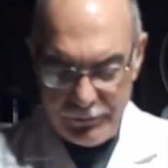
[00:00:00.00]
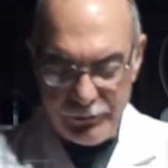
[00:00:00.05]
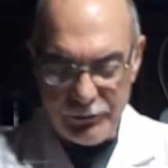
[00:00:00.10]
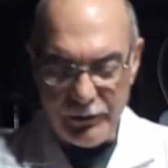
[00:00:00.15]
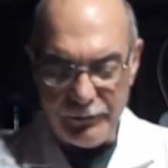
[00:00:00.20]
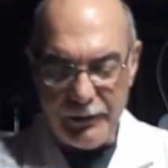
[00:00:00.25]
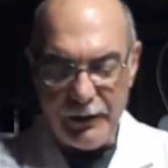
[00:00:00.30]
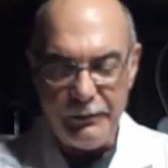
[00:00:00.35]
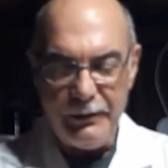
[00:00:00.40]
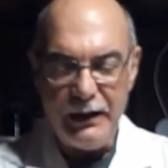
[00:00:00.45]
So
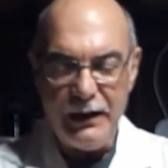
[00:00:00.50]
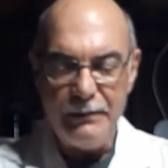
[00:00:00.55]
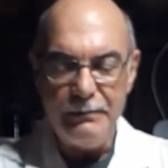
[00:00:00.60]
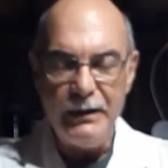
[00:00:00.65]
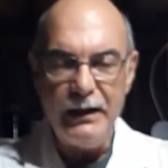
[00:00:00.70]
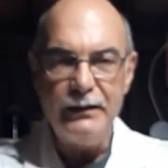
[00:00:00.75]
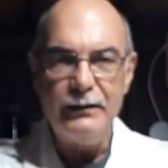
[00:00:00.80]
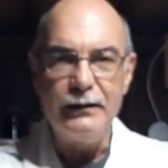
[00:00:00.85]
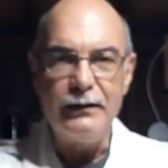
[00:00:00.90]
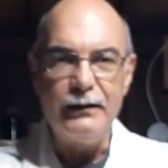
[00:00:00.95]
I've already
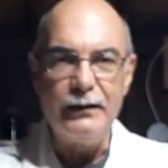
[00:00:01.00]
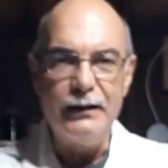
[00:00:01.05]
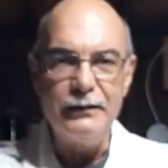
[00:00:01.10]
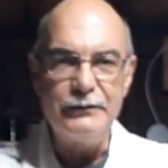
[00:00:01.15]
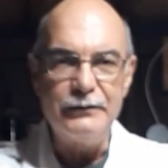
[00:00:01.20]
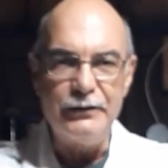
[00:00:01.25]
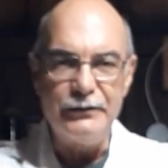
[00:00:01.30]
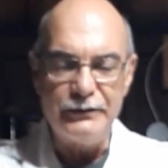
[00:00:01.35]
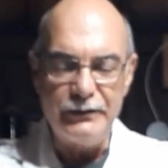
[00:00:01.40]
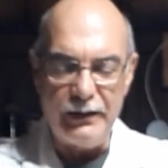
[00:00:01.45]
made the cut
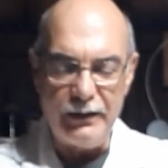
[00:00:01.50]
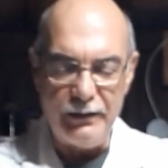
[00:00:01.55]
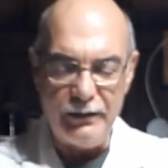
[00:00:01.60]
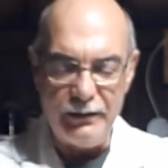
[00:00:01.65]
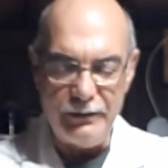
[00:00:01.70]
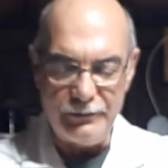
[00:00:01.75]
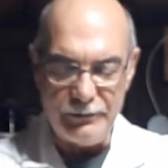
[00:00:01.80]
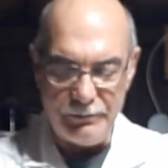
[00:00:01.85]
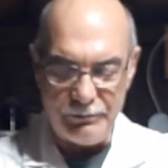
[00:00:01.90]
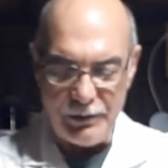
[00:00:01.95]
such that it
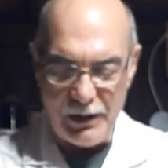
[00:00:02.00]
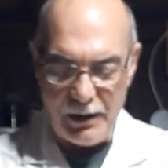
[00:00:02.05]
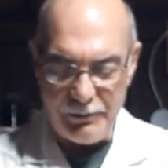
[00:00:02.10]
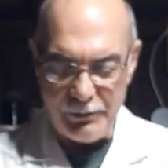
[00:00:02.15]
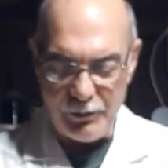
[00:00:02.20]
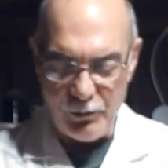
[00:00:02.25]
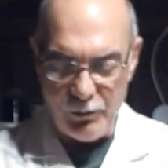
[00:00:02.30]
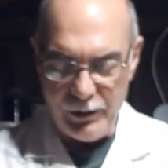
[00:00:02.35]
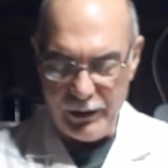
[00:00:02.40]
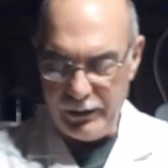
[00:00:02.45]
is the
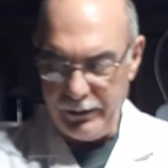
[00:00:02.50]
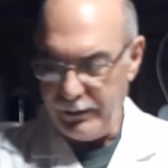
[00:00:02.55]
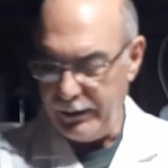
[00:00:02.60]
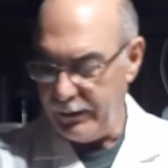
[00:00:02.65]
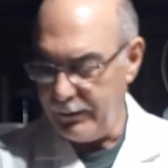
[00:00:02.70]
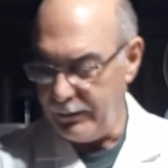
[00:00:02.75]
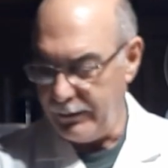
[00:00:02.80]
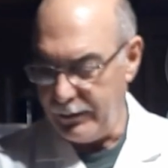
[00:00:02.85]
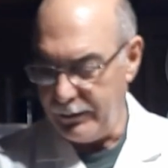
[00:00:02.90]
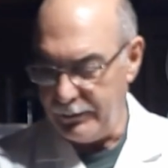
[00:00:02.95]
proper width
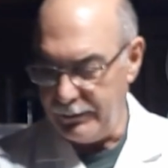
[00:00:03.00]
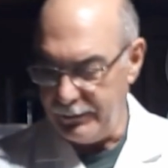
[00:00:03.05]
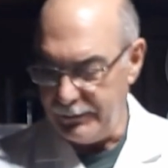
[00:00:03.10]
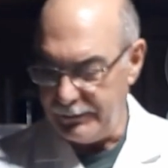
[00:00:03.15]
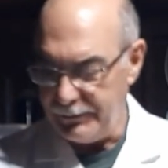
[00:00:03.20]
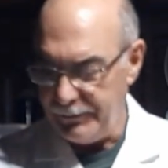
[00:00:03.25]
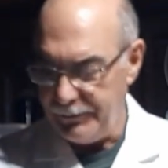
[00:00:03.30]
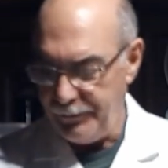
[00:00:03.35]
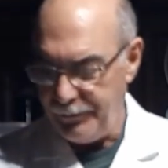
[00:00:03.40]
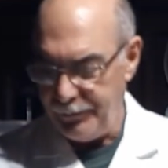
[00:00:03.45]
and
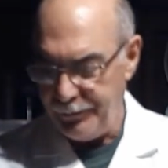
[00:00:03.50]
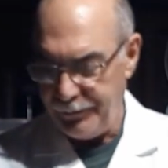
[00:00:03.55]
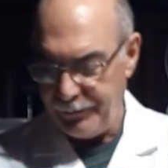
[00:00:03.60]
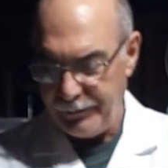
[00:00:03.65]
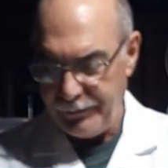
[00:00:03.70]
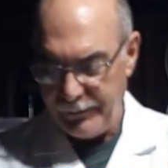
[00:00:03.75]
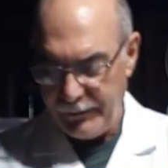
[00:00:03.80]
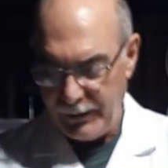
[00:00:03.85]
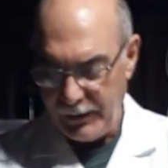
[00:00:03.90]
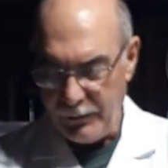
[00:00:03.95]
thickness.
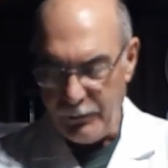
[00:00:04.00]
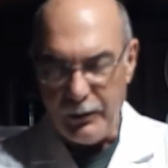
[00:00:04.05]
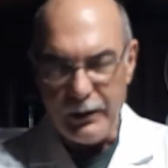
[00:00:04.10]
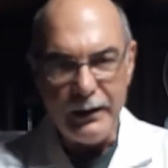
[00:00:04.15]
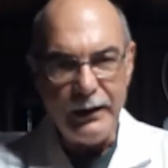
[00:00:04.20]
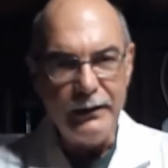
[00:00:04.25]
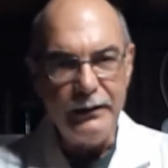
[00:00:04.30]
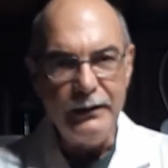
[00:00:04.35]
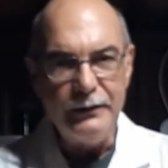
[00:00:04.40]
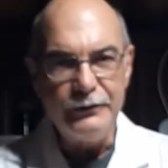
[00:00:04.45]
What
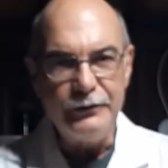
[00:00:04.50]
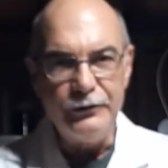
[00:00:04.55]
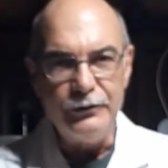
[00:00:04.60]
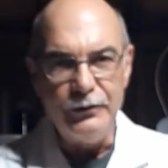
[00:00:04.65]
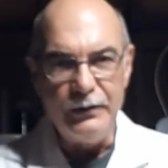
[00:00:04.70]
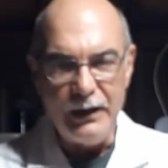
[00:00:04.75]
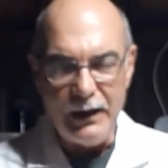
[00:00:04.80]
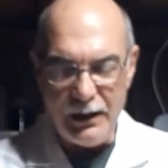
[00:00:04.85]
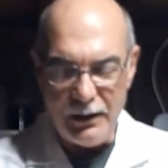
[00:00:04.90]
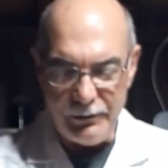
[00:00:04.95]
I need to do
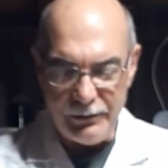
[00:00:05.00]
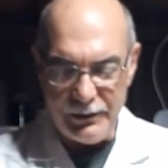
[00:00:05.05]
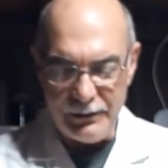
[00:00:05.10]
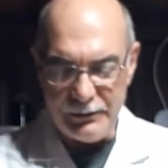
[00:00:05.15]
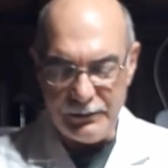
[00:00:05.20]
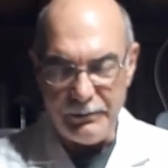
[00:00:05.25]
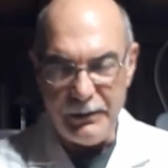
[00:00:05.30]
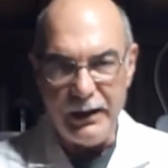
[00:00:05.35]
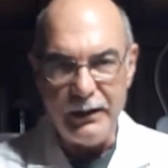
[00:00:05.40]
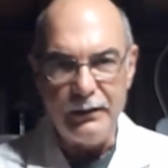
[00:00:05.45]
now
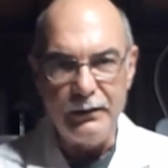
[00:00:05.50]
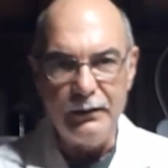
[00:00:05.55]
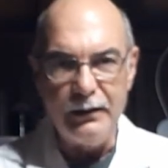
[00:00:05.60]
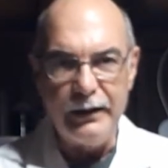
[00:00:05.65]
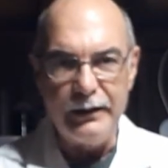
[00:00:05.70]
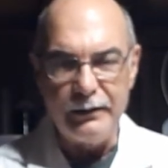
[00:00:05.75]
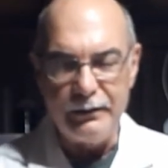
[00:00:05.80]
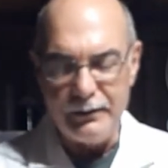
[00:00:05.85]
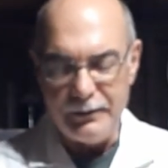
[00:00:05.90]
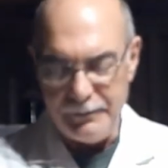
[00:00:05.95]
is make the
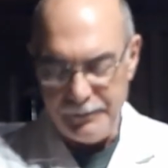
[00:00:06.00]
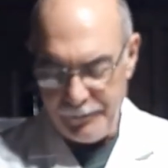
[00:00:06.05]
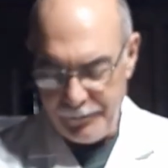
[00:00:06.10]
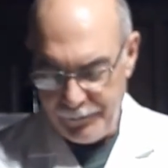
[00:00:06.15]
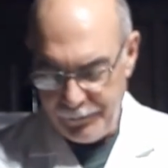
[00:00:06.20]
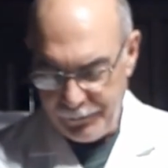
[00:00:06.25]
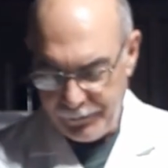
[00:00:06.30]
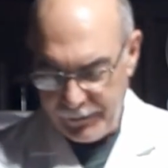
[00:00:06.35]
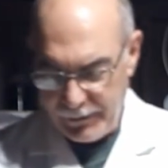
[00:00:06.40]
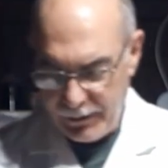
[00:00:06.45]
length.
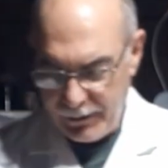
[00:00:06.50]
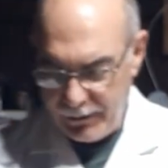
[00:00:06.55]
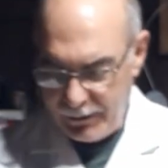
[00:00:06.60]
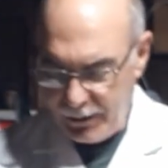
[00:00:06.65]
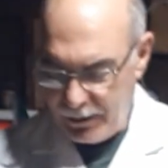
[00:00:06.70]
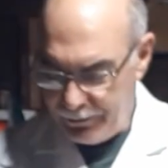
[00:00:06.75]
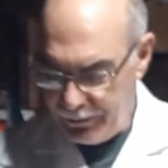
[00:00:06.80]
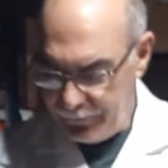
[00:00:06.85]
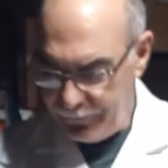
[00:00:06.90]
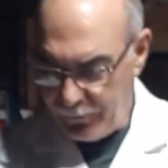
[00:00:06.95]

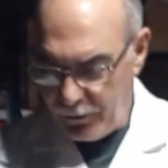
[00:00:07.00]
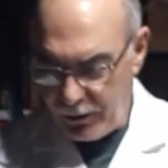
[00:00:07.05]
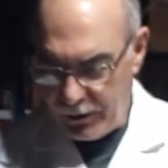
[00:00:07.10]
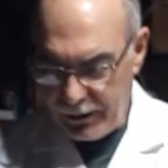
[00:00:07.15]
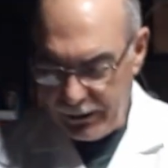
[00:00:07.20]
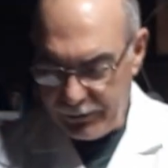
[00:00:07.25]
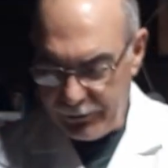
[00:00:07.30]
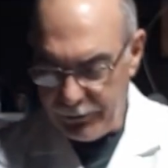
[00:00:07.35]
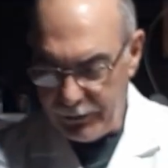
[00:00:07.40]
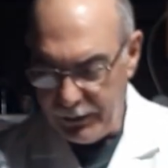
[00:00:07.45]
Now before
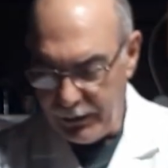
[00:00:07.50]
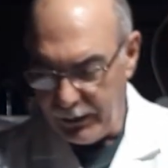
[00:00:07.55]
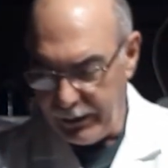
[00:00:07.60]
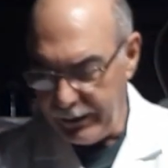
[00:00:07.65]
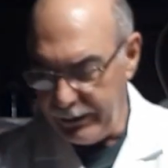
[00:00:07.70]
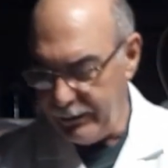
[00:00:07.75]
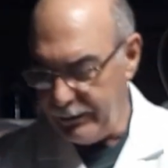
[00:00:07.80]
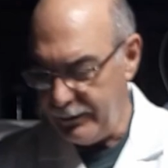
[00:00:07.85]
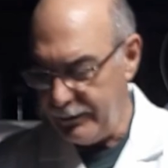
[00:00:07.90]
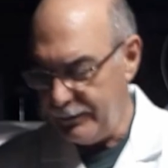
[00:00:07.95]
I do the
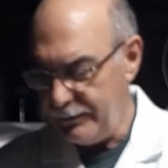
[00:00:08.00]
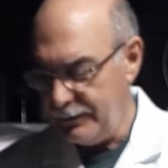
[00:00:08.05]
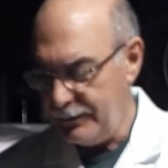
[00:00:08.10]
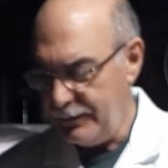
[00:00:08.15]
length,